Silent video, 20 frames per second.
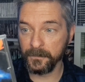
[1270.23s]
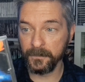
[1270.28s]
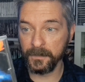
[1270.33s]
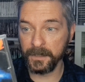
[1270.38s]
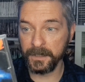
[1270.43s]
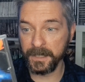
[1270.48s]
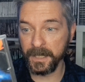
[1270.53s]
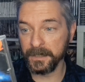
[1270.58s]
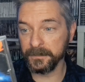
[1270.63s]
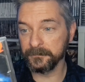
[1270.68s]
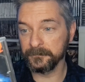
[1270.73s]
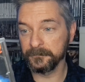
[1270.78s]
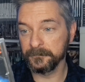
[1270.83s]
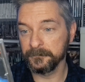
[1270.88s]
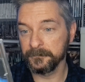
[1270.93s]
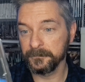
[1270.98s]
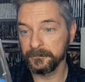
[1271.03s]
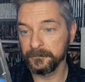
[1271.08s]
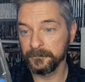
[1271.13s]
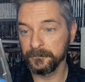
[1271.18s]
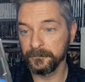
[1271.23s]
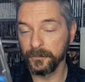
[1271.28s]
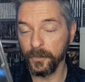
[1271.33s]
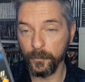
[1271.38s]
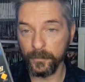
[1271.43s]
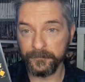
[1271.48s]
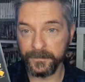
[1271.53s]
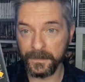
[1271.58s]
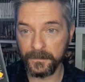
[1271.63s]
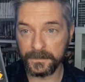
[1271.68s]
Again, not
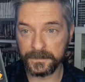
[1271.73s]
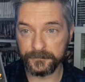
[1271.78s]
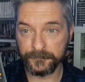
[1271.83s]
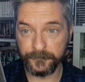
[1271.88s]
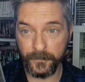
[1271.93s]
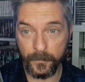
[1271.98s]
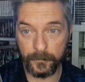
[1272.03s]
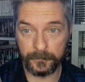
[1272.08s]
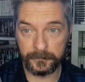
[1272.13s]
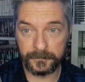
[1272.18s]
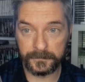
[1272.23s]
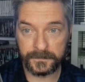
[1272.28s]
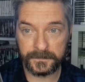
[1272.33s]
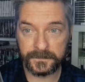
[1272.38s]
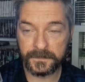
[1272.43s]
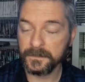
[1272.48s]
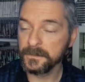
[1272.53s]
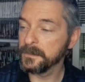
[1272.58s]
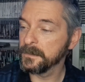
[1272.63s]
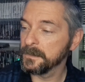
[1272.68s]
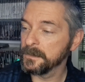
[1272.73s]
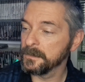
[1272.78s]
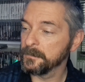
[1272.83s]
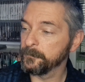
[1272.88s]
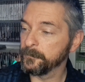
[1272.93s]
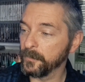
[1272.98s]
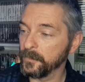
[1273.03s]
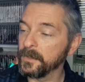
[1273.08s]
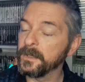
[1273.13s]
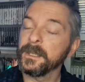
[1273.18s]
without its faults,
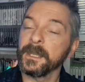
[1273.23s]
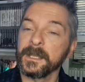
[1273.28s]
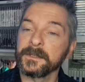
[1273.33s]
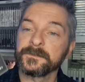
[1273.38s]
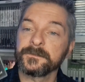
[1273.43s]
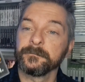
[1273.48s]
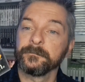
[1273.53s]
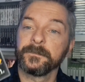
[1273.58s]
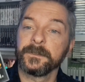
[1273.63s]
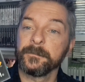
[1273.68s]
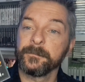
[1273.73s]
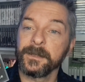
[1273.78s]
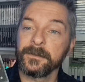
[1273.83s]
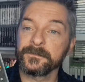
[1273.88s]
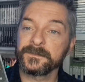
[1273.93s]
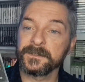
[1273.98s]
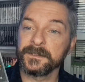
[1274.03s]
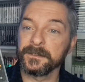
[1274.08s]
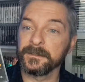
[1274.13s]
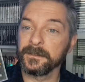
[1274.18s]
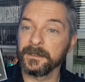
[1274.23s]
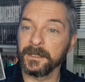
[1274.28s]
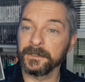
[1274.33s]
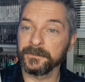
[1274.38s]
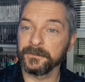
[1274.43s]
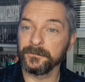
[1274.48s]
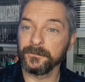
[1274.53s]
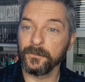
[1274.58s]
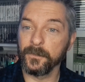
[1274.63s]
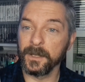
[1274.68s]
but it has something about it. I
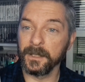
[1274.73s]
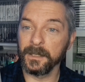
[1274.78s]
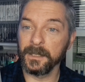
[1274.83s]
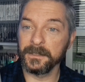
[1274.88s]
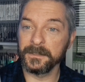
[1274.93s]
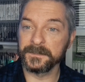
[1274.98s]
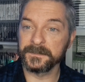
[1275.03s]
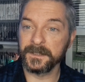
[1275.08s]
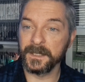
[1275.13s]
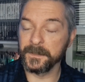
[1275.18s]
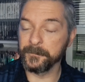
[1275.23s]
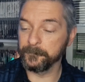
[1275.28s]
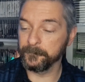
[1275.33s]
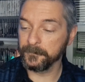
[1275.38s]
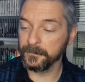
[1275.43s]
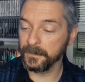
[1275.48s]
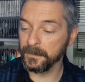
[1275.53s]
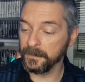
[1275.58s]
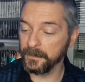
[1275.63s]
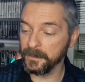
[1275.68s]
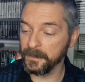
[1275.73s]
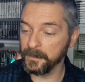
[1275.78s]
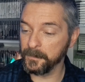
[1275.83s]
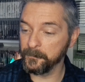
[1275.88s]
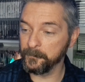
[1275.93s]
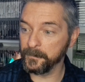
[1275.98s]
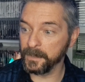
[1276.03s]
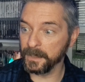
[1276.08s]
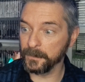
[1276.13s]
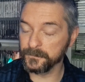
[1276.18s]
do quite like this game,
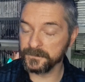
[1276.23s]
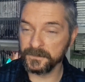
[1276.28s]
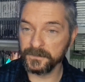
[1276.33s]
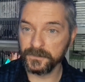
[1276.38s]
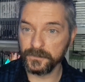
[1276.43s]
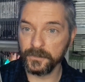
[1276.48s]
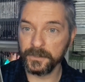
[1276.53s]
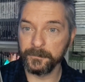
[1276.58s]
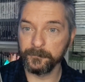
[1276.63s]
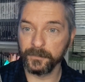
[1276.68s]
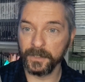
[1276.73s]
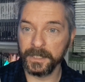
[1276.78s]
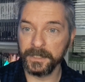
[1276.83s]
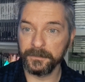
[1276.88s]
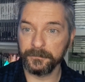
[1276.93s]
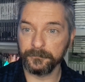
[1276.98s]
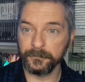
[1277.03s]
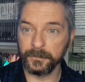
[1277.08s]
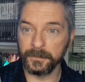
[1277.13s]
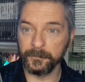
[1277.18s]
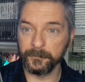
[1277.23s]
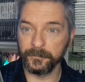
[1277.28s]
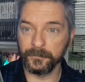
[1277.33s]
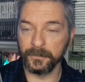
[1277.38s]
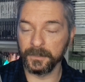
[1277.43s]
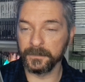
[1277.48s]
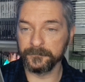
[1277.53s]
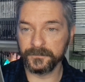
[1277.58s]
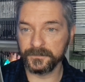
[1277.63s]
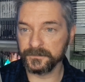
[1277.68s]
and I was enjoying playing through it.
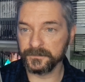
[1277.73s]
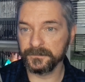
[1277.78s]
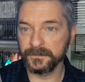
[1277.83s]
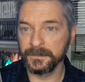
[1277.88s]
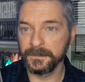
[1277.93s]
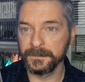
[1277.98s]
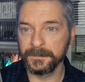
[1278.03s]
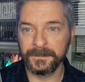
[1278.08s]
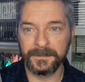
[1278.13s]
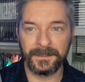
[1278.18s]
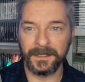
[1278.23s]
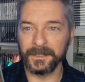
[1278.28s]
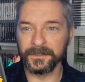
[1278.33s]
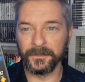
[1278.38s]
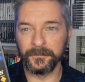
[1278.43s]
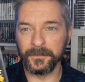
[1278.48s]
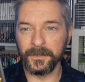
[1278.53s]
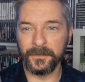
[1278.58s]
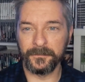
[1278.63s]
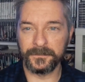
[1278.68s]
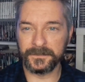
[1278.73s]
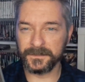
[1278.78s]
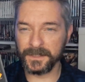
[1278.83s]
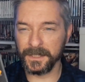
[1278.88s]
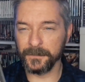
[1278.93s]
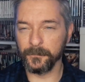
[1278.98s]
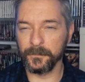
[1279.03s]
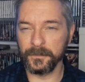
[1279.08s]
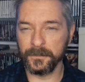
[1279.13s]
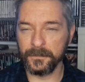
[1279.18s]
But I don't know. It's
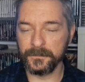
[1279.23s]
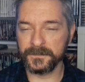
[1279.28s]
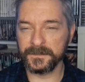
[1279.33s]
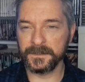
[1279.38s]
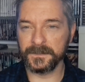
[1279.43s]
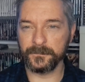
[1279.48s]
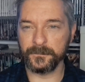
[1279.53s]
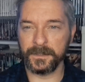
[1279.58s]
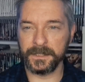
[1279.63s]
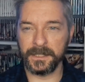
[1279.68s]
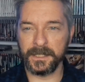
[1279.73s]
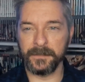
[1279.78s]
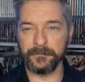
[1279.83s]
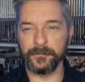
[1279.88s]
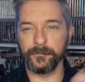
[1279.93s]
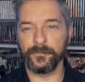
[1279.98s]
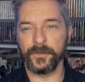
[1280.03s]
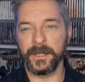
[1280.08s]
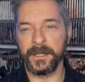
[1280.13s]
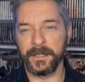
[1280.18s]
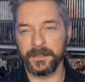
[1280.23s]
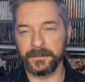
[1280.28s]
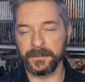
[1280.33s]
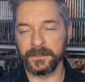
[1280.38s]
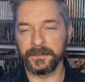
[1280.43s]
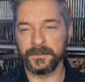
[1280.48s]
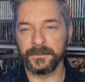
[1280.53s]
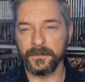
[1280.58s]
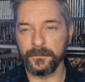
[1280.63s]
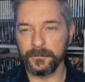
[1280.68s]
like one of those things where you have a break and
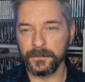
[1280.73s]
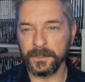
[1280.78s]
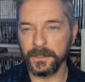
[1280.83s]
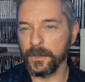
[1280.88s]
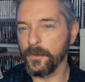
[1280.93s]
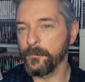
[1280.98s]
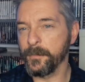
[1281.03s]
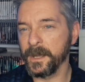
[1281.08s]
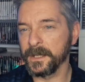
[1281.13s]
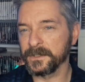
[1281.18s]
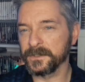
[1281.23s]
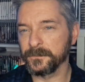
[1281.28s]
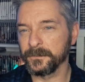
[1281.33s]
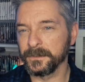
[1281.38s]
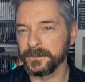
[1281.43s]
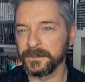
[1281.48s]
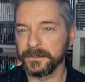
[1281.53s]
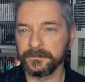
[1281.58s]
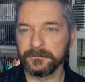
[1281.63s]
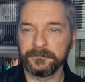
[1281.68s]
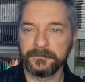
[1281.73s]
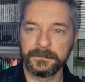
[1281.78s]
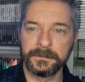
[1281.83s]
then you go back to it and you're